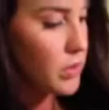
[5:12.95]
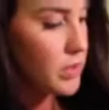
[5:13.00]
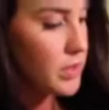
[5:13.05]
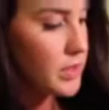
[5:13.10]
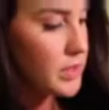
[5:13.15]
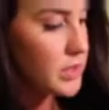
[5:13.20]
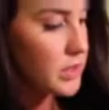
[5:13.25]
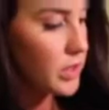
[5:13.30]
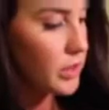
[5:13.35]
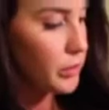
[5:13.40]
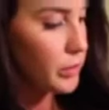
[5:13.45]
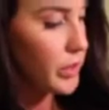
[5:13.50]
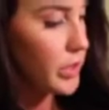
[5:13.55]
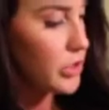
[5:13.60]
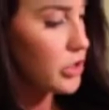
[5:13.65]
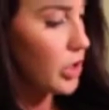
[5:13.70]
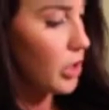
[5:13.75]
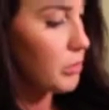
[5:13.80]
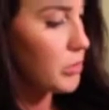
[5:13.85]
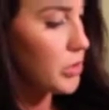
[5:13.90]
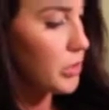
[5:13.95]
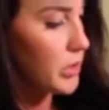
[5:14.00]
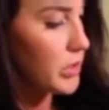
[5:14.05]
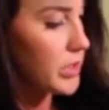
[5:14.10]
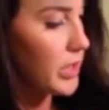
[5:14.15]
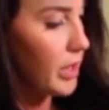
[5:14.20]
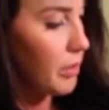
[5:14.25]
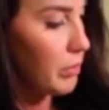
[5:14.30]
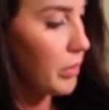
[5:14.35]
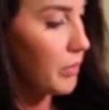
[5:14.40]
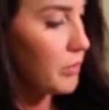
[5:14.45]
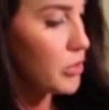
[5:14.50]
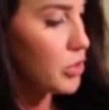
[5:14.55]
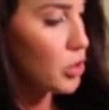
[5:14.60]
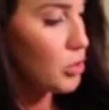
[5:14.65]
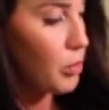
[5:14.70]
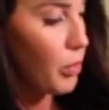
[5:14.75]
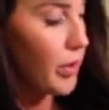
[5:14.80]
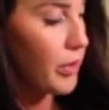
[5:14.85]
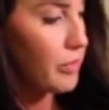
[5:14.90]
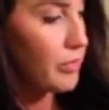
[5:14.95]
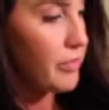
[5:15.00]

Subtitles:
this can reach up to a depth of 2.5,